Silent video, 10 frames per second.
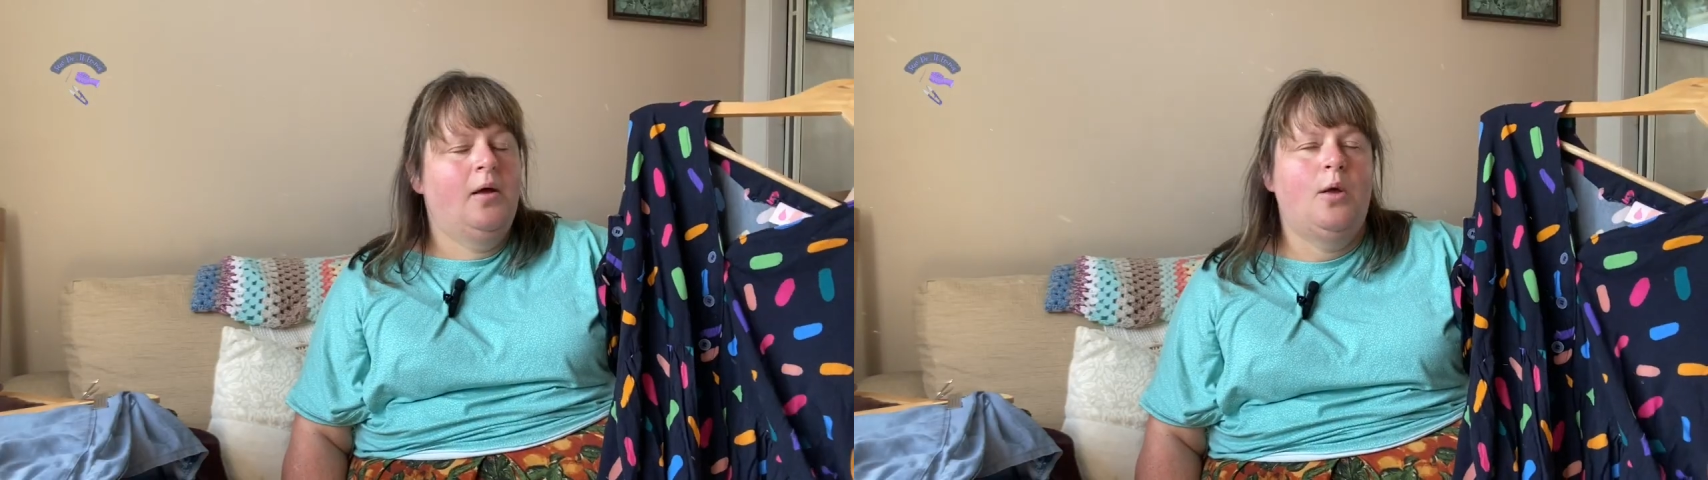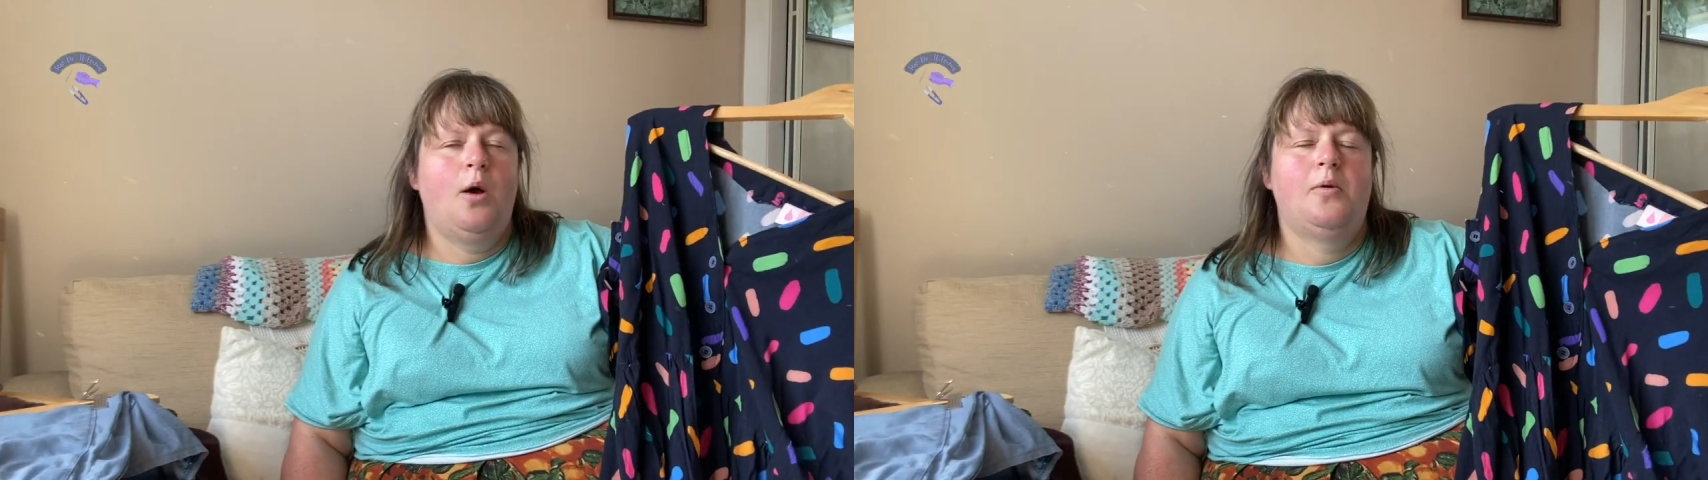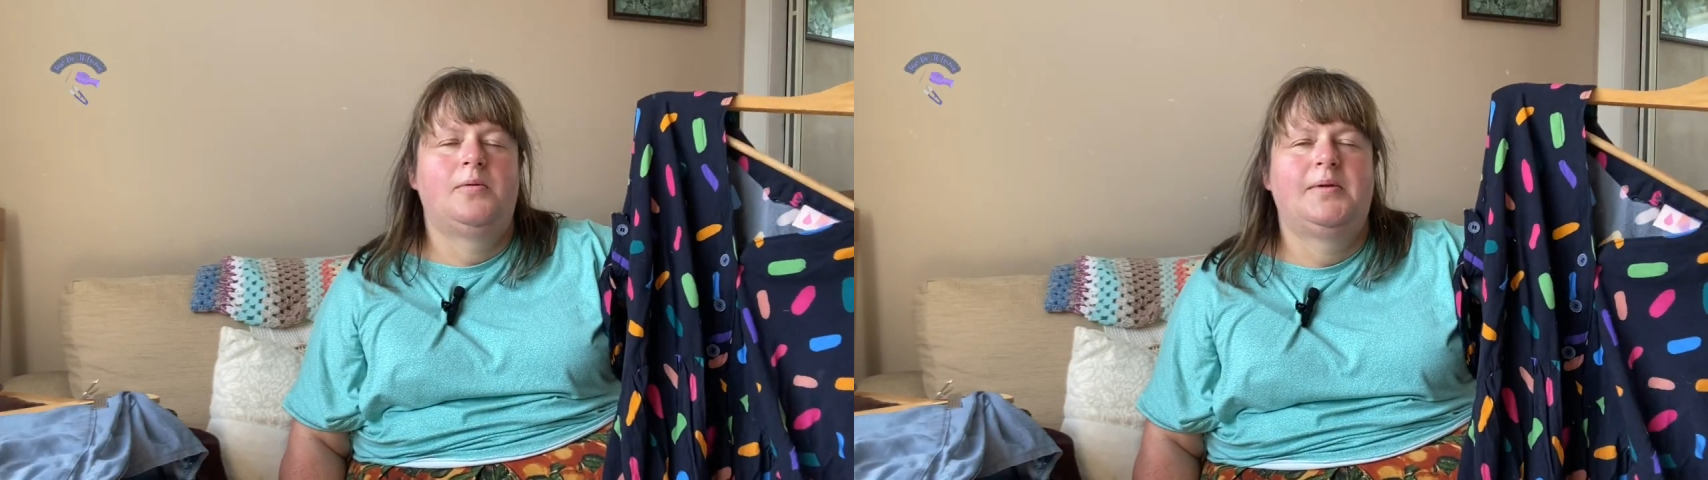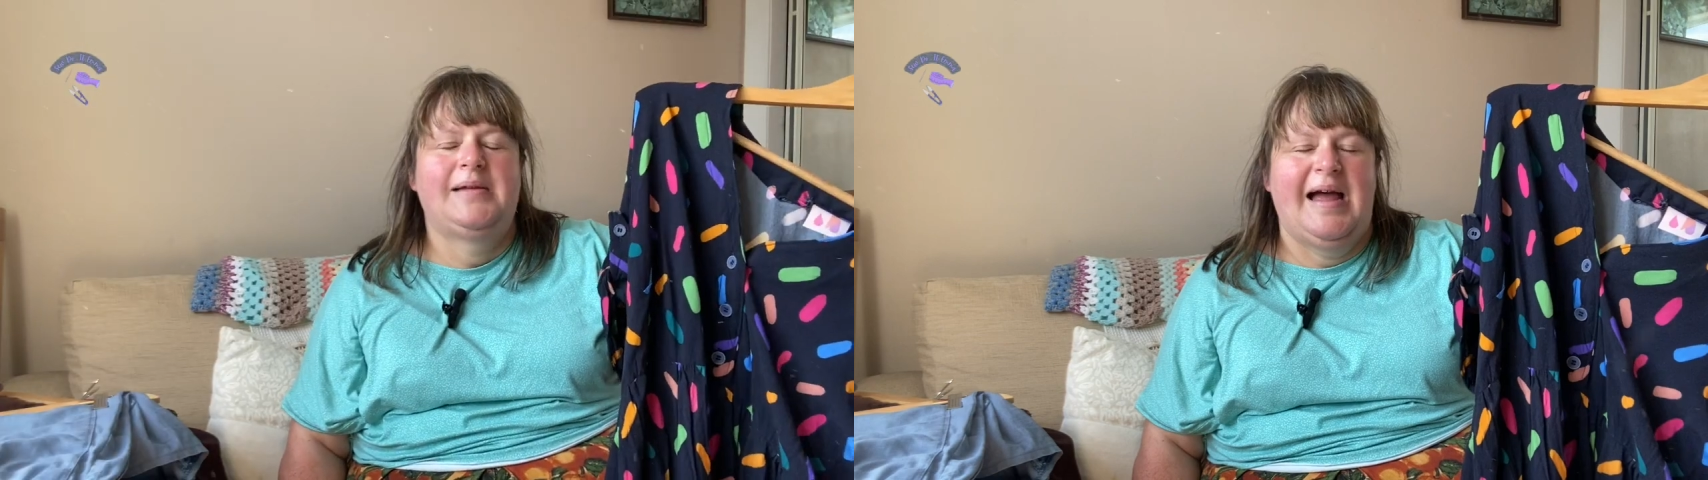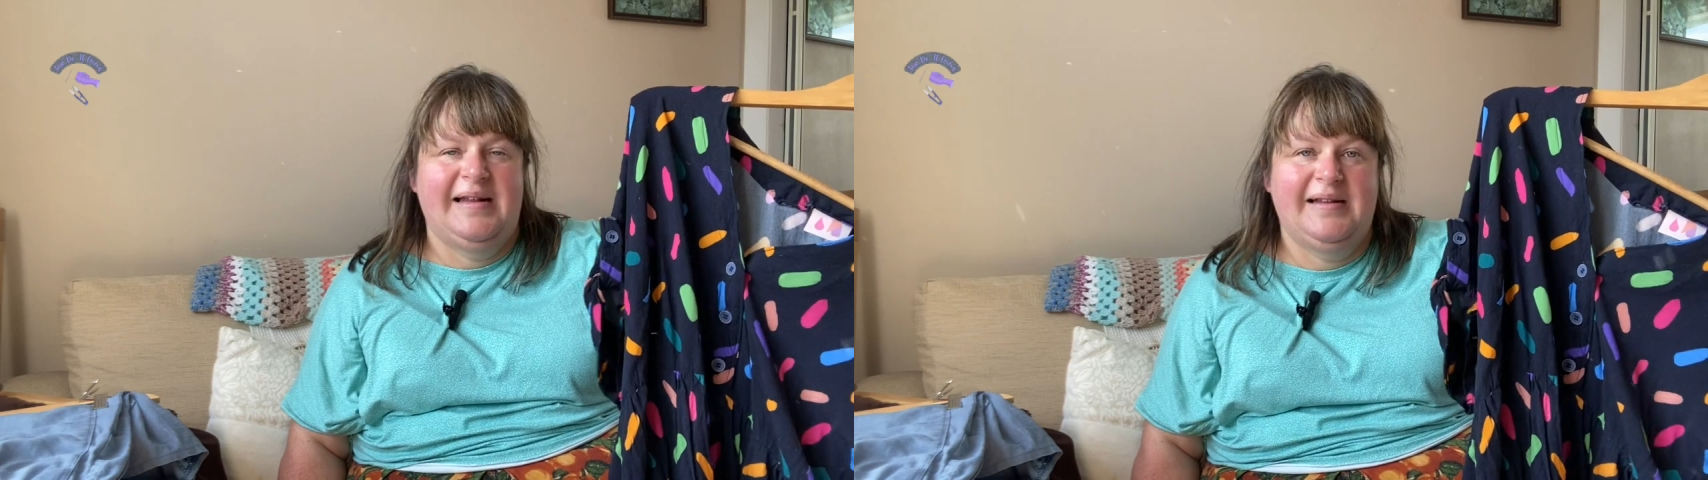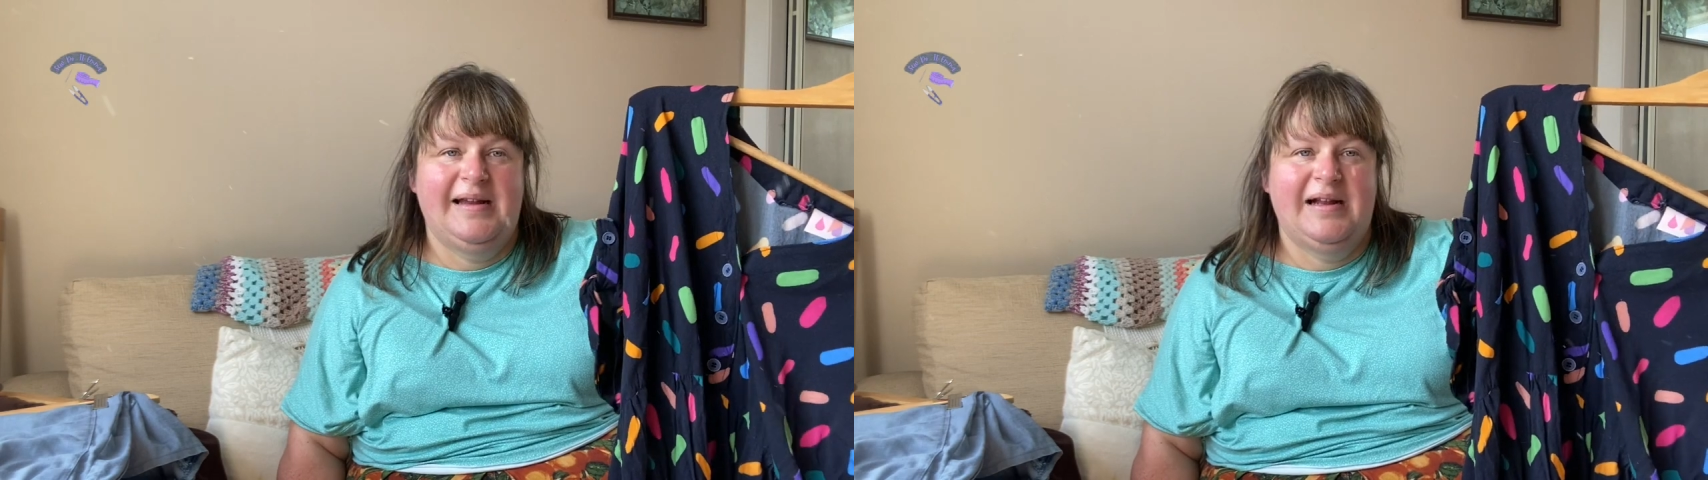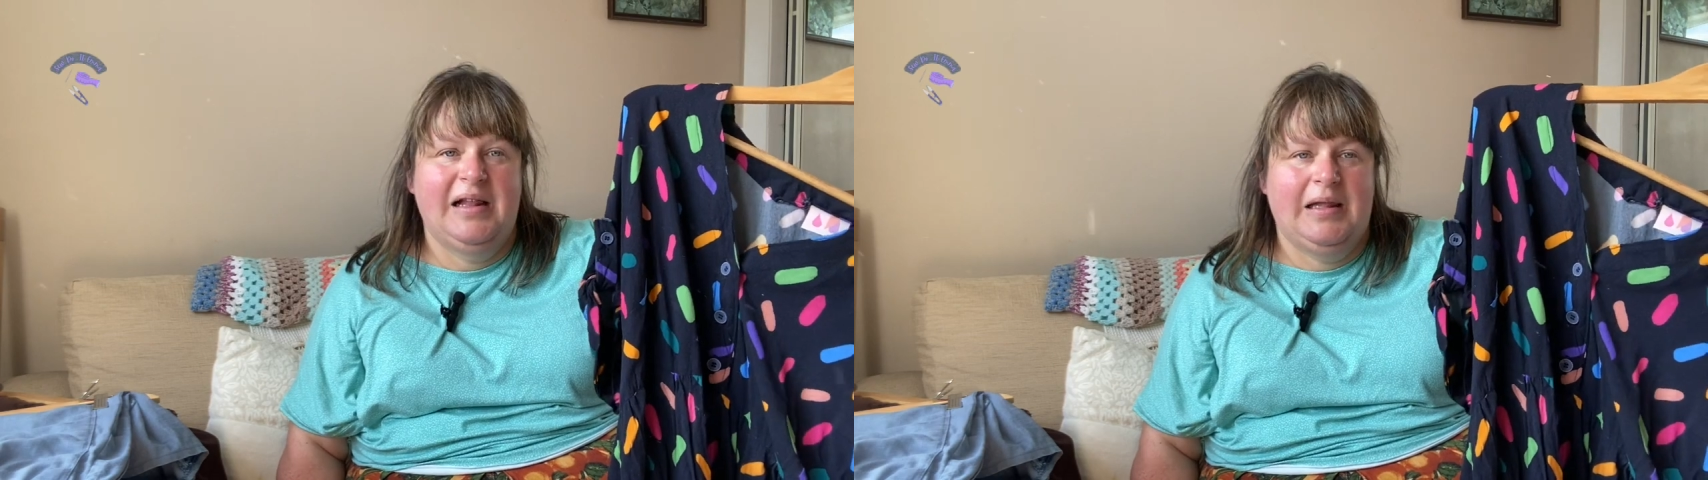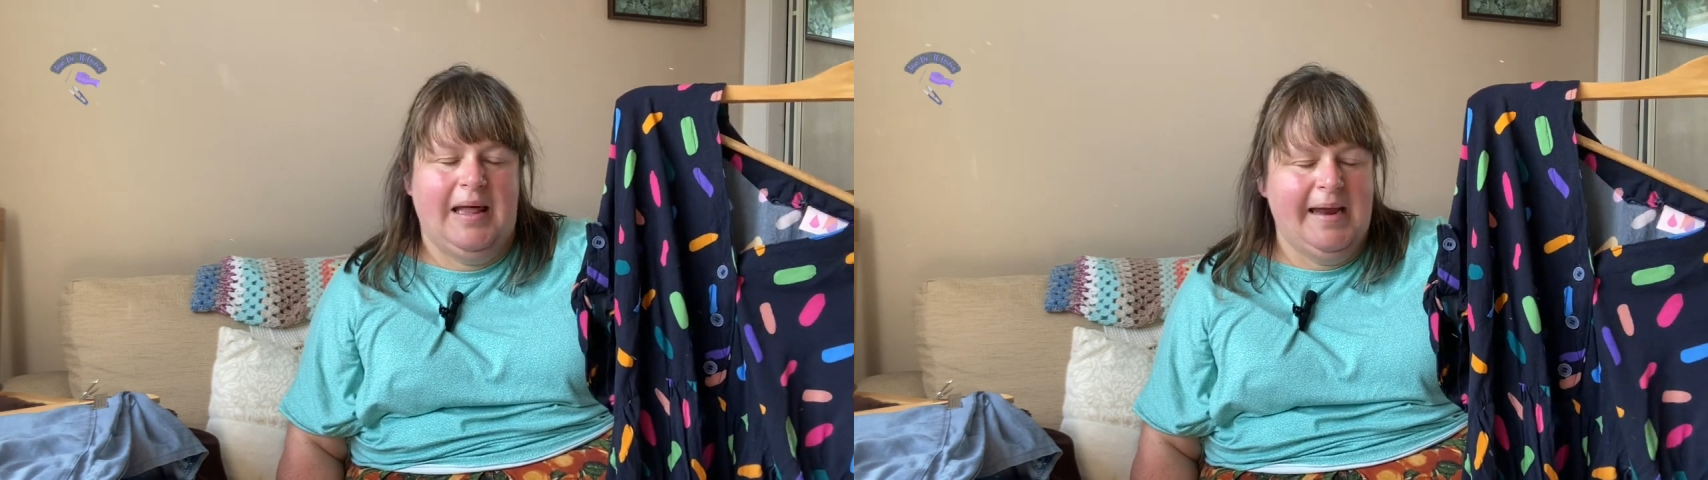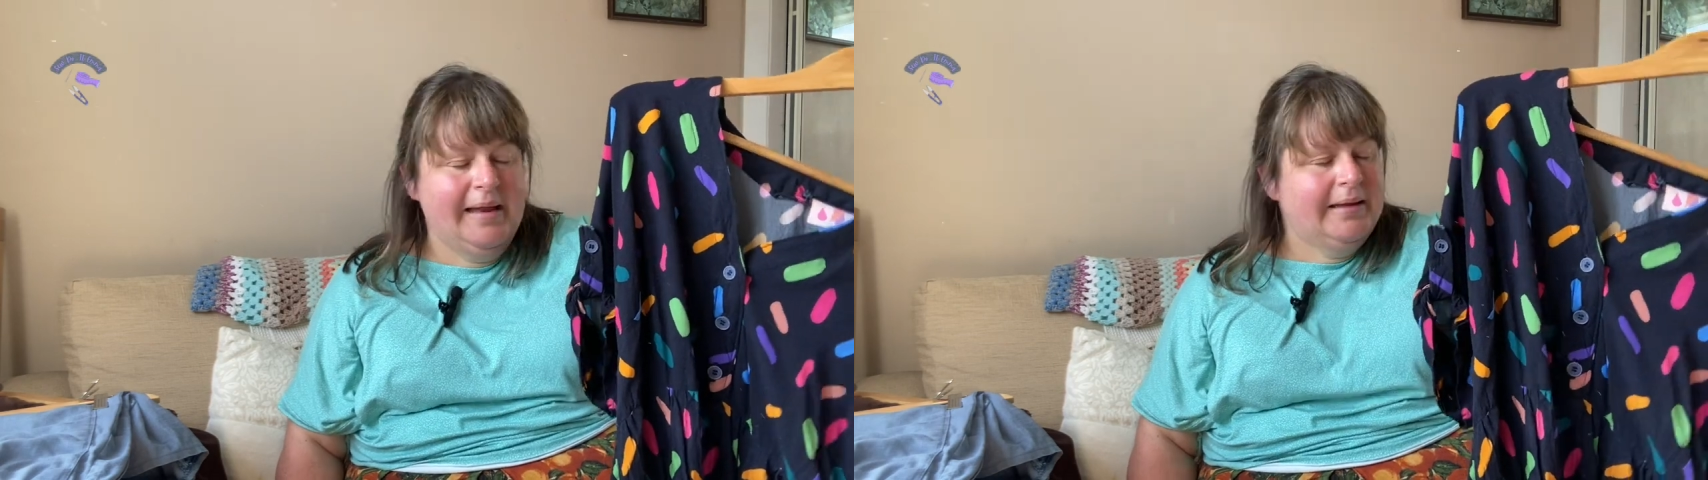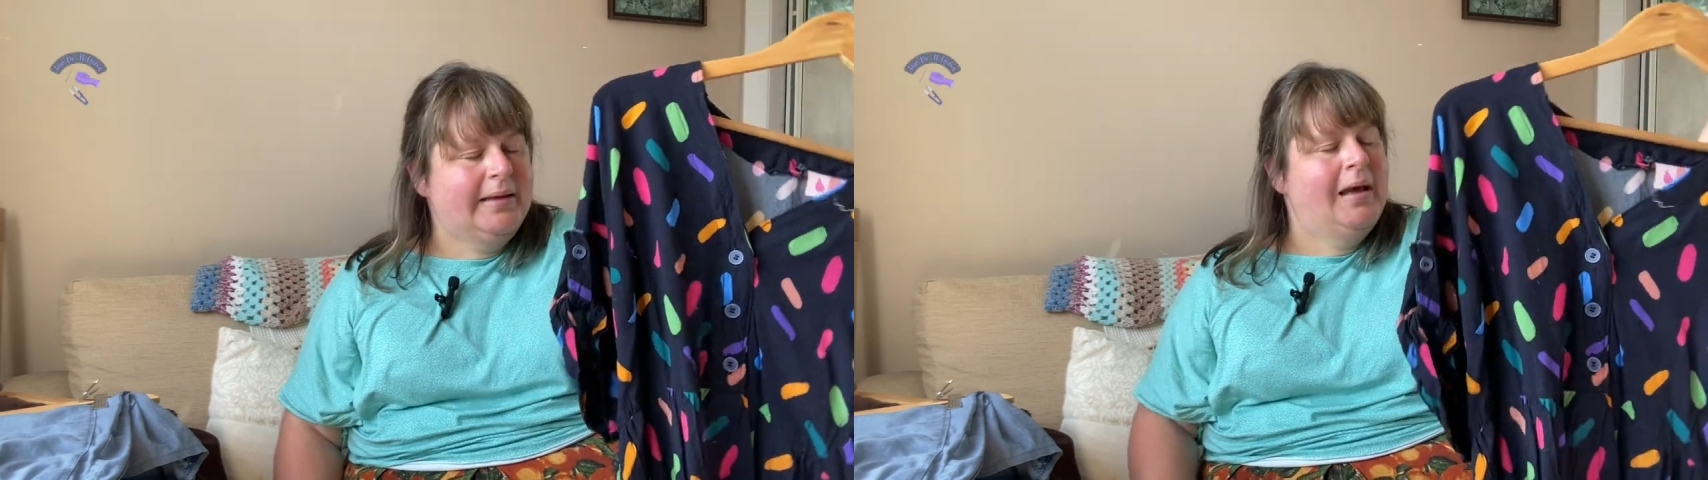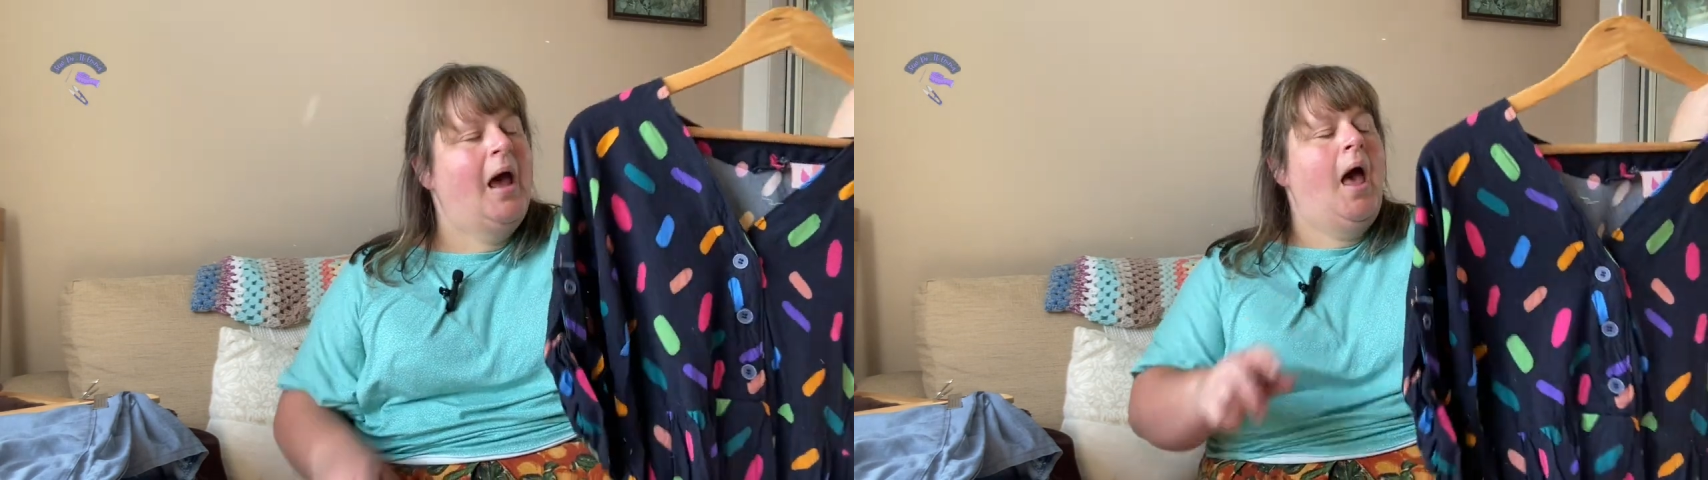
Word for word: called Dancing Lights,